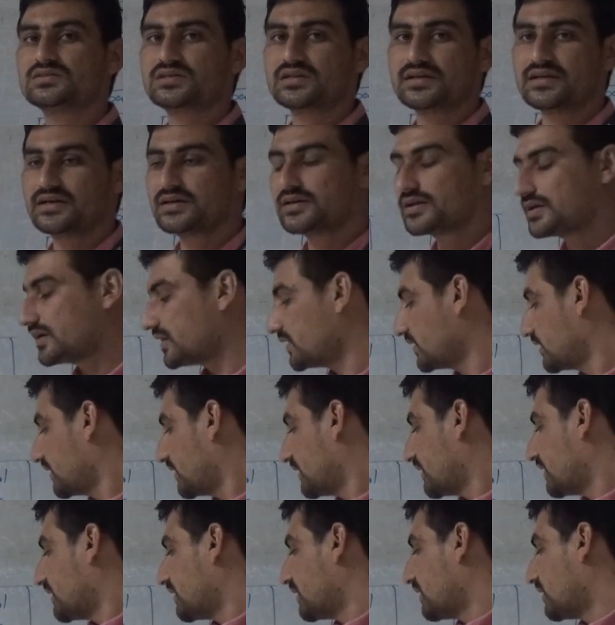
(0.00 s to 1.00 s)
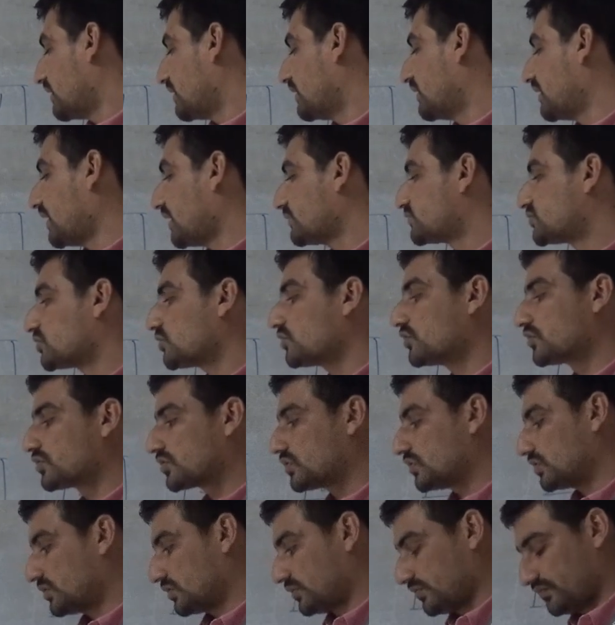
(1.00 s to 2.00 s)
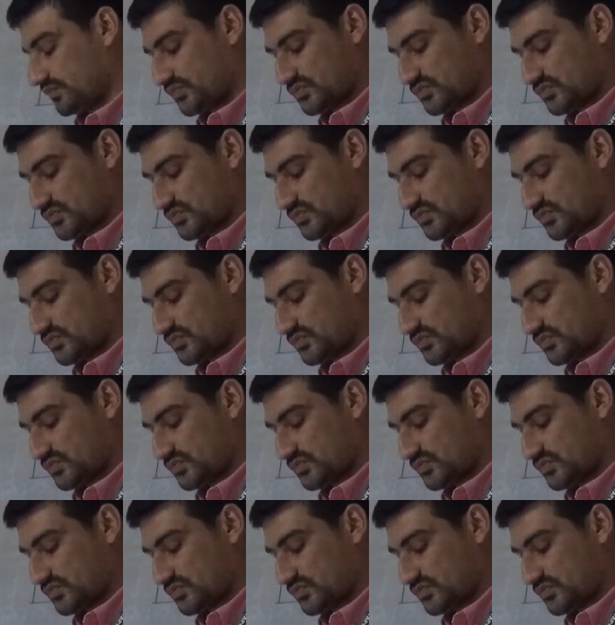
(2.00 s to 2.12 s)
create a absolute code.